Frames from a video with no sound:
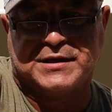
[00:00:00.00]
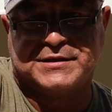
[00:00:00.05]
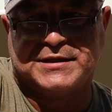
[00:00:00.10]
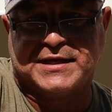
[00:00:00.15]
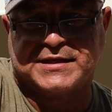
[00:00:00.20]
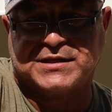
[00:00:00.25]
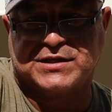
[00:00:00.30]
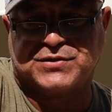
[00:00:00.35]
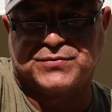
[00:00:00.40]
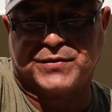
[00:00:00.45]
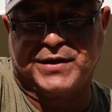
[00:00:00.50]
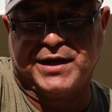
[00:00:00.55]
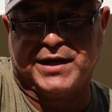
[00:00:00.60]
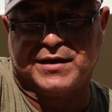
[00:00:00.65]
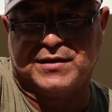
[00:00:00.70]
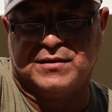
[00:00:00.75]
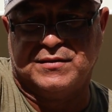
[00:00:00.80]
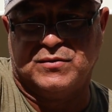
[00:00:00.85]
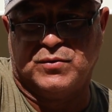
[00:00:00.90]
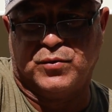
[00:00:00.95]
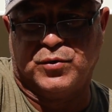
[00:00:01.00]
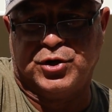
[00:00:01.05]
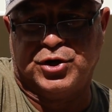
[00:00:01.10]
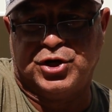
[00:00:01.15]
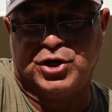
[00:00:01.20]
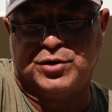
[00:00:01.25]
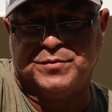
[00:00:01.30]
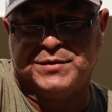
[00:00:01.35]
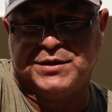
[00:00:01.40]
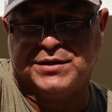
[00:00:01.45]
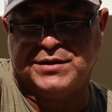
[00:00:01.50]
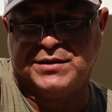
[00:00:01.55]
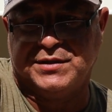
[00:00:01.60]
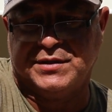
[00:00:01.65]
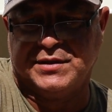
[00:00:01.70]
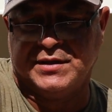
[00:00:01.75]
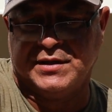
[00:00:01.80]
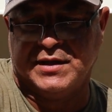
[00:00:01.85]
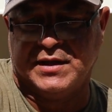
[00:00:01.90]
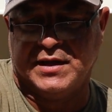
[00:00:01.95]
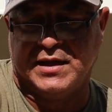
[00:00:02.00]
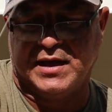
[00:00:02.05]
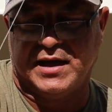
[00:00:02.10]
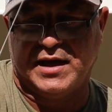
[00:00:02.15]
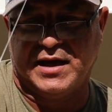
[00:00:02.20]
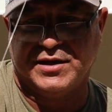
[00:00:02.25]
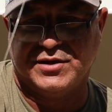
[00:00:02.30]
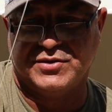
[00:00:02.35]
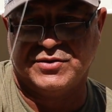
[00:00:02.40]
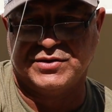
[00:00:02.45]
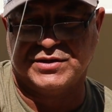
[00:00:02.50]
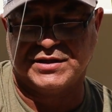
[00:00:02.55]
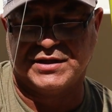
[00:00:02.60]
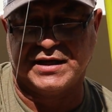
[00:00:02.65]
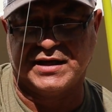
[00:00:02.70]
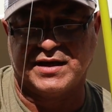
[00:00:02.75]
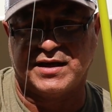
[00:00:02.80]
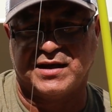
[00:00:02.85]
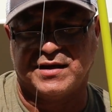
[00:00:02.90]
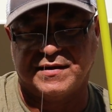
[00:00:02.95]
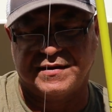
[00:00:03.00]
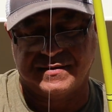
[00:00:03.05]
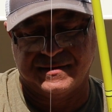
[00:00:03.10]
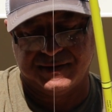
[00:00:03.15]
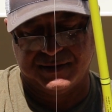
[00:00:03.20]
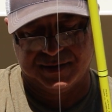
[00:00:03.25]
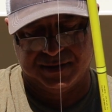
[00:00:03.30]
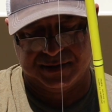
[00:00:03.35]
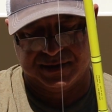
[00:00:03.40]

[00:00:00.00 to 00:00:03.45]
Texas rig worm. I use the